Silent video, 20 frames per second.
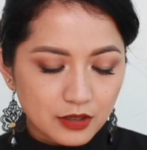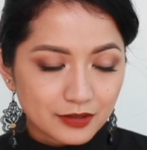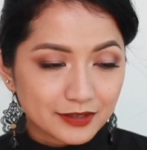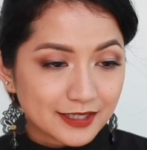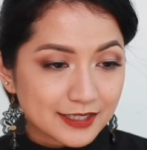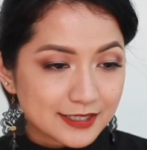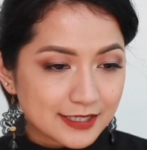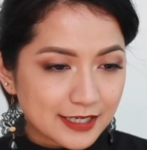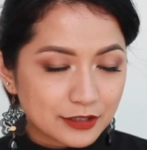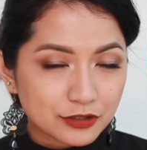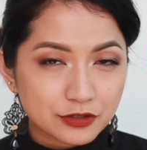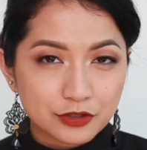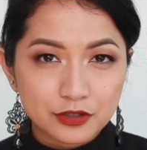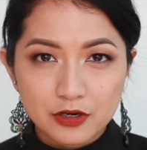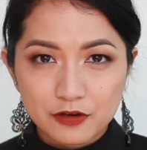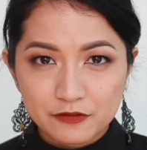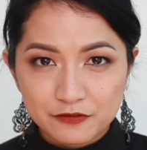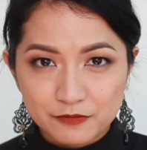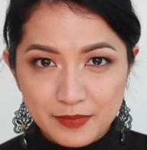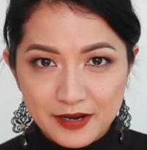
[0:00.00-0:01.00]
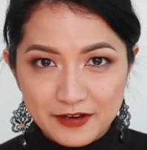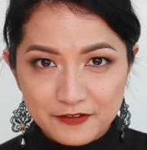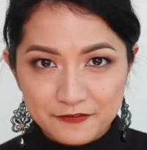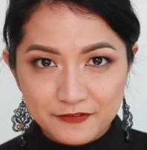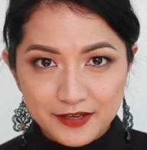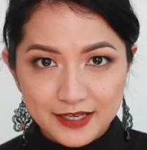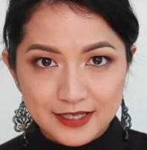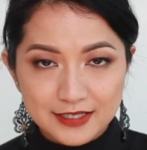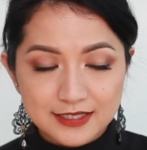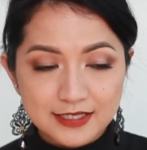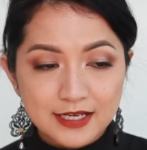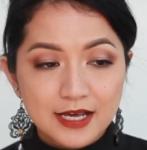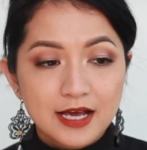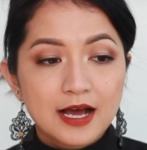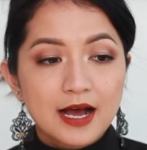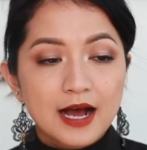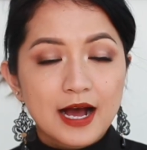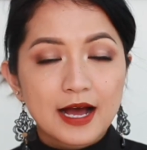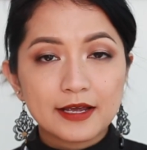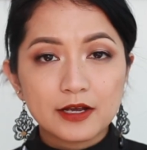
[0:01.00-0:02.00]
on the center of my face.
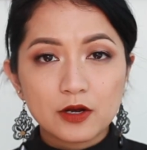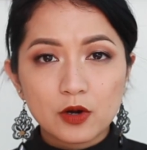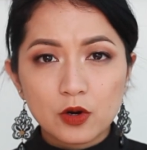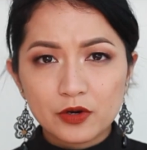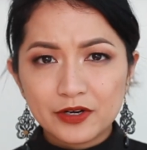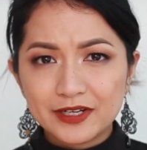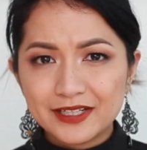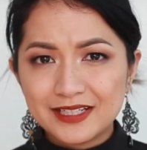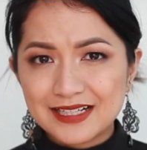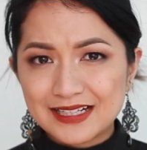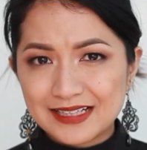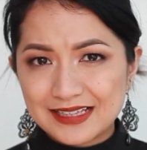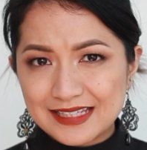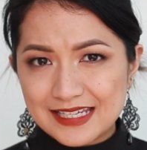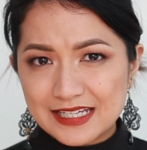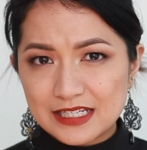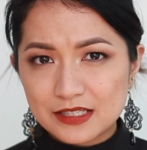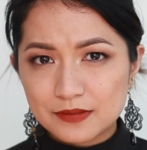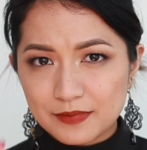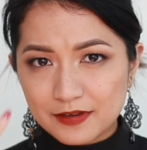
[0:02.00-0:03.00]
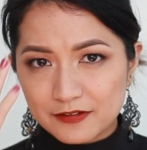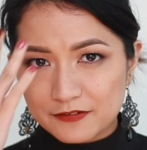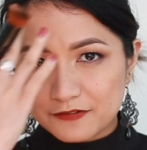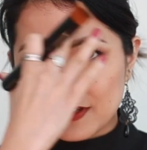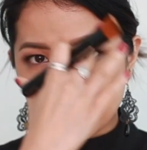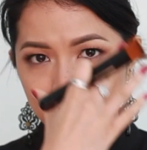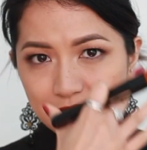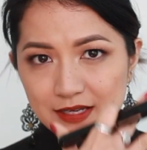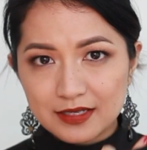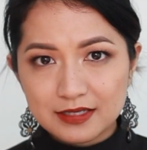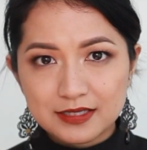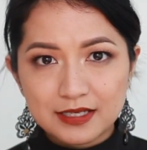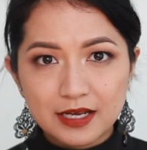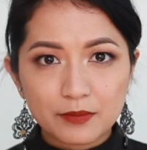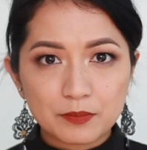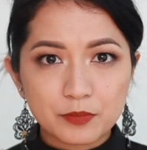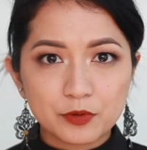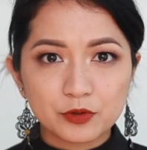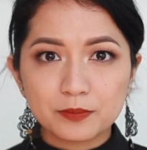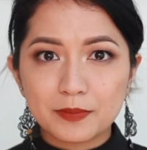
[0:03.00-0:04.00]
I already cleaned my face. I
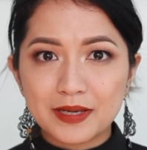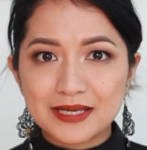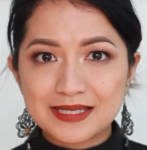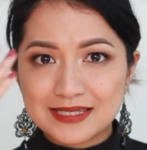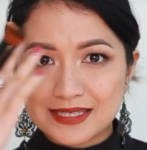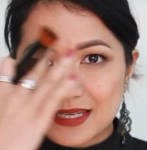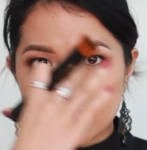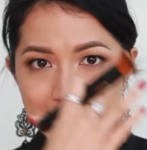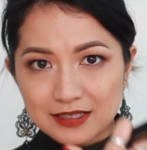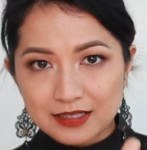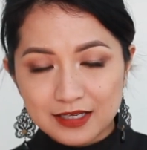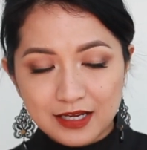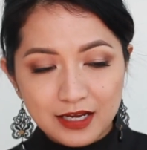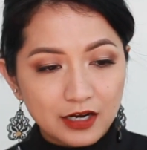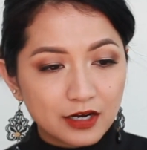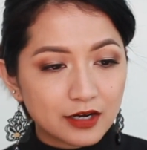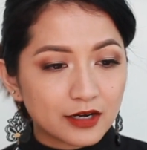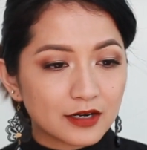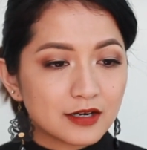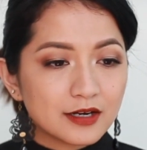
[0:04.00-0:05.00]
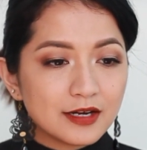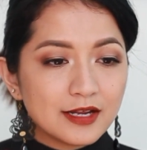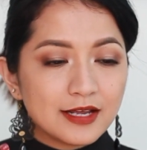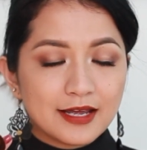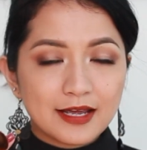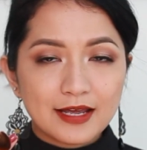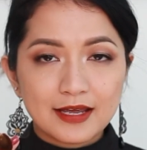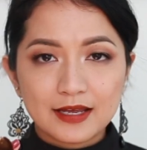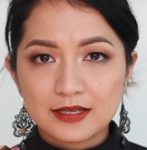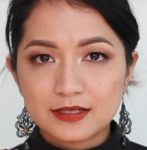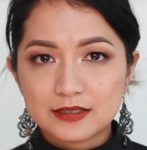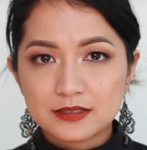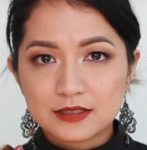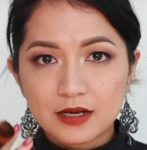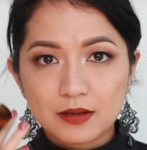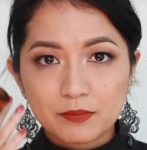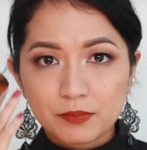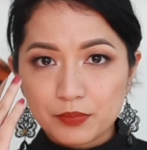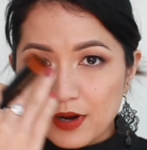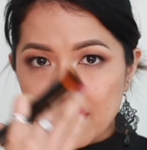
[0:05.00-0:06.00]
put my skincare and
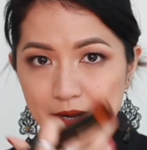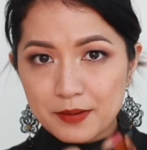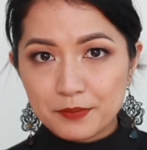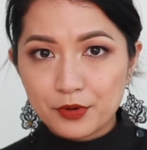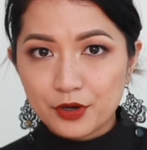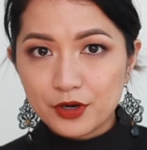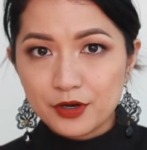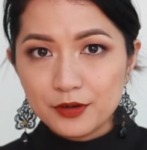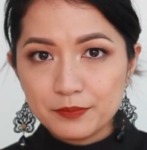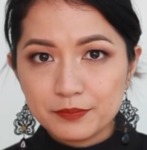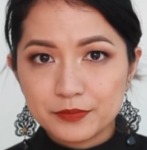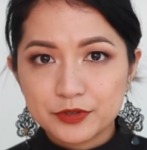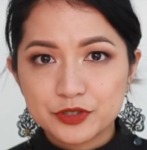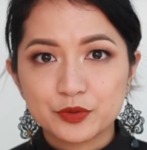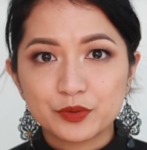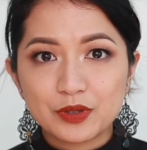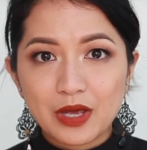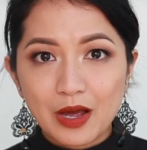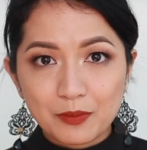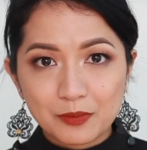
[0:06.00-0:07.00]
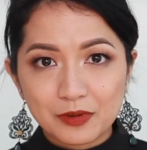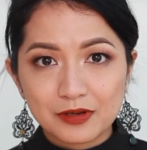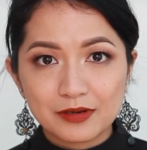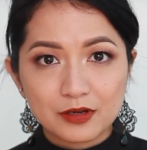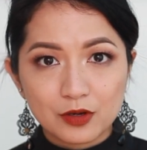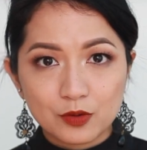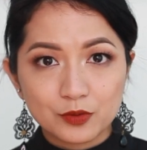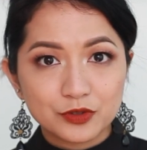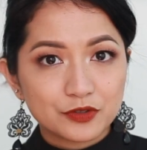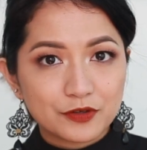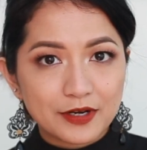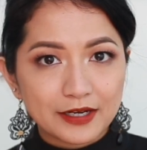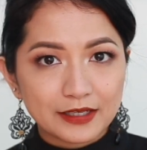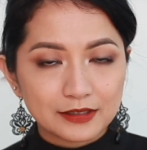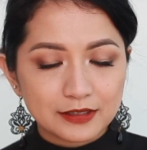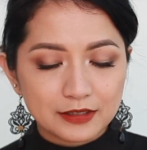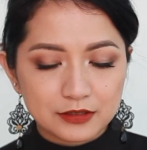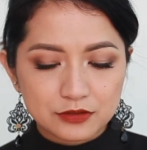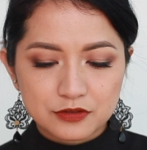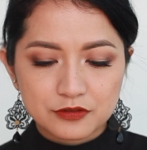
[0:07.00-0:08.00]
primer. So now I'm gonna go
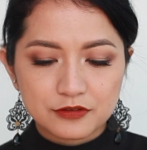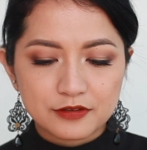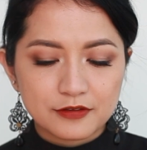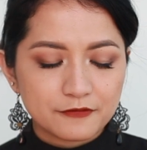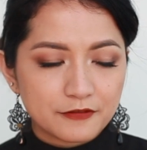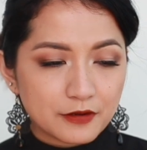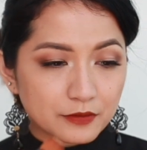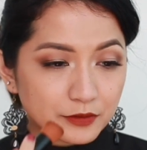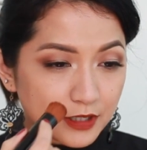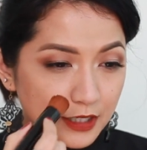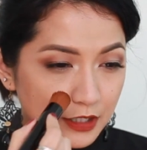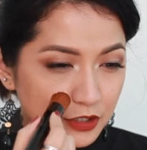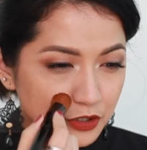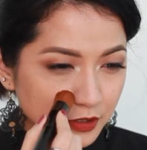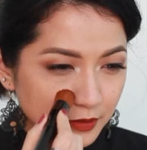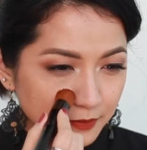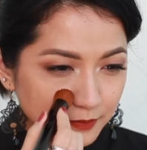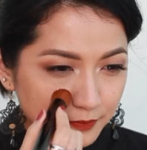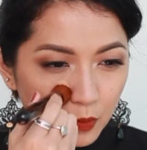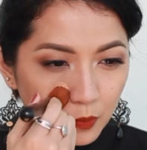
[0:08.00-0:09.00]
directly into the foundation.